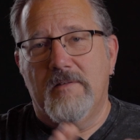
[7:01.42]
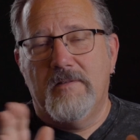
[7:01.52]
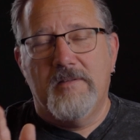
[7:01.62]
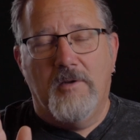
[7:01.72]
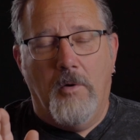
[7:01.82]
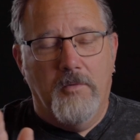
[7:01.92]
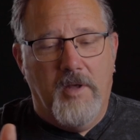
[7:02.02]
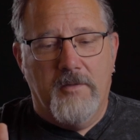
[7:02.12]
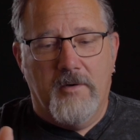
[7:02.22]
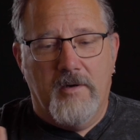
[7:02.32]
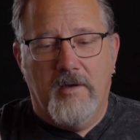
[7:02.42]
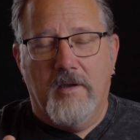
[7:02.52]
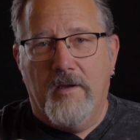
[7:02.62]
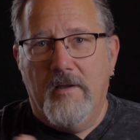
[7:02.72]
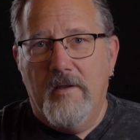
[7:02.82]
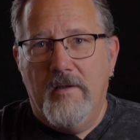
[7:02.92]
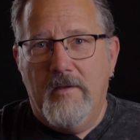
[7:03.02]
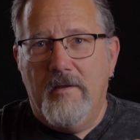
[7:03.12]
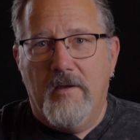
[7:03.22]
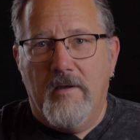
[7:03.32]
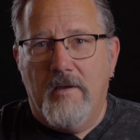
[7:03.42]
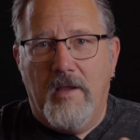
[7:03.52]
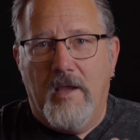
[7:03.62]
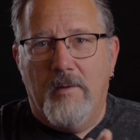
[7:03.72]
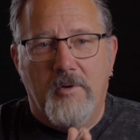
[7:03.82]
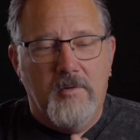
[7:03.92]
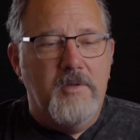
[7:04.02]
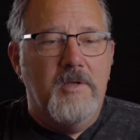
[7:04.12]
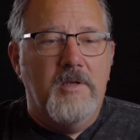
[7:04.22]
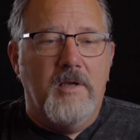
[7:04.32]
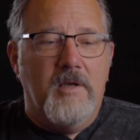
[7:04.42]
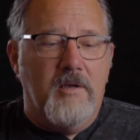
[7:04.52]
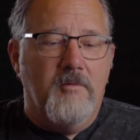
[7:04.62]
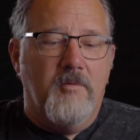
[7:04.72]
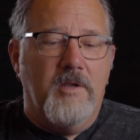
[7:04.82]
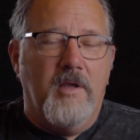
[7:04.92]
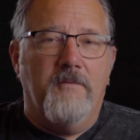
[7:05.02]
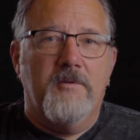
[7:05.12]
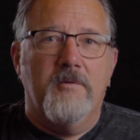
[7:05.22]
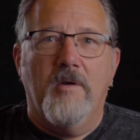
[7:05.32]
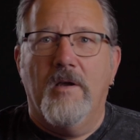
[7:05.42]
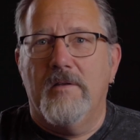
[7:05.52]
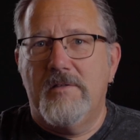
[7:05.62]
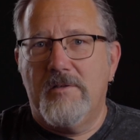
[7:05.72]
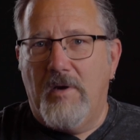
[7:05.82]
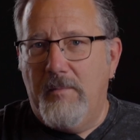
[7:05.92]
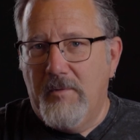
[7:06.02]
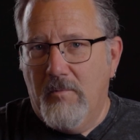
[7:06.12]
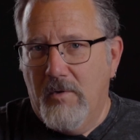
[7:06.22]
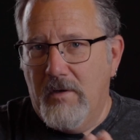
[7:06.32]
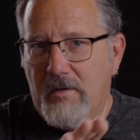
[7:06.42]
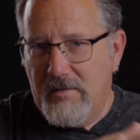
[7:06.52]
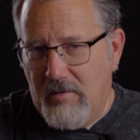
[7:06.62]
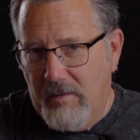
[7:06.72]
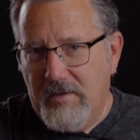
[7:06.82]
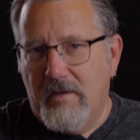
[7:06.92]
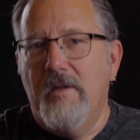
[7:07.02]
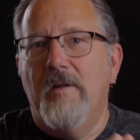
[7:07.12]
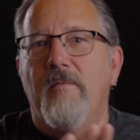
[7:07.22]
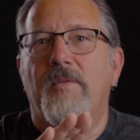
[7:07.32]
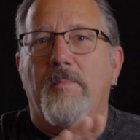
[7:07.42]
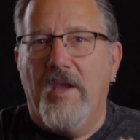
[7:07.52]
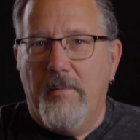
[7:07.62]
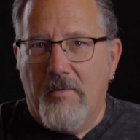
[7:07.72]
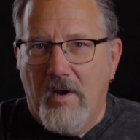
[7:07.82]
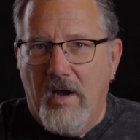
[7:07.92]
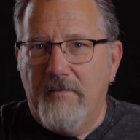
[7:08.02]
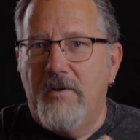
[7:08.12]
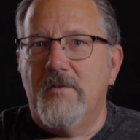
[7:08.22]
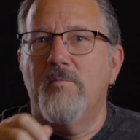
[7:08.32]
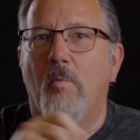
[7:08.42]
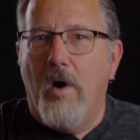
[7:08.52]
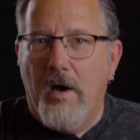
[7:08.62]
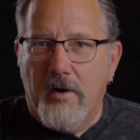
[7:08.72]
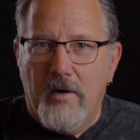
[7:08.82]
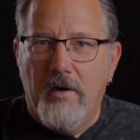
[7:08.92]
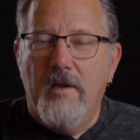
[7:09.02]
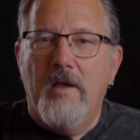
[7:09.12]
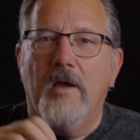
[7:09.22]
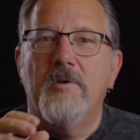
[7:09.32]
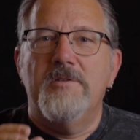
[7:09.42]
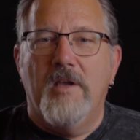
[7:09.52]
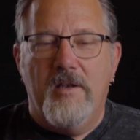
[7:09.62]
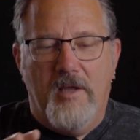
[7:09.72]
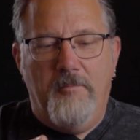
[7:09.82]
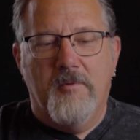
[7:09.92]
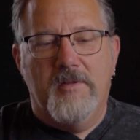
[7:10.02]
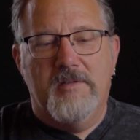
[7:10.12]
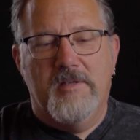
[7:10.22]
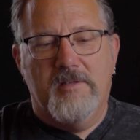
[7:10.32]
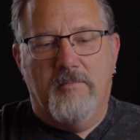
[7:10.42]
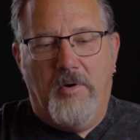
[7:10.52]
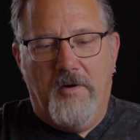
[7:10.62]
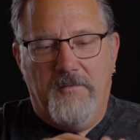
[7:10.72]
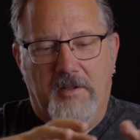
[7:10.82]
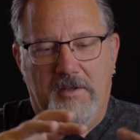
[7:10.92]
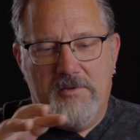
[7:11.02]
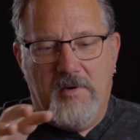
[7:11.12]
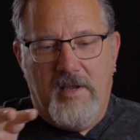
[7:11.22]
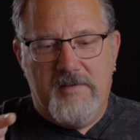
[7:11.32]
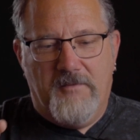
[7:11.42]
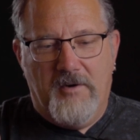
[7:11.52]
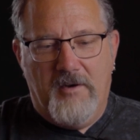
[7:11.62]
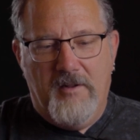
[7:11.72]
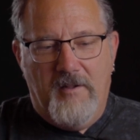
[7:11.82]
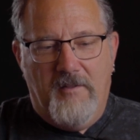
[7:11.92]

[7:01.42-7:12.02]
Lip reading: a whole nother animal where you have to scrape the wood, scrape the paper off, and use water. And what you end up with is a perfectly transferred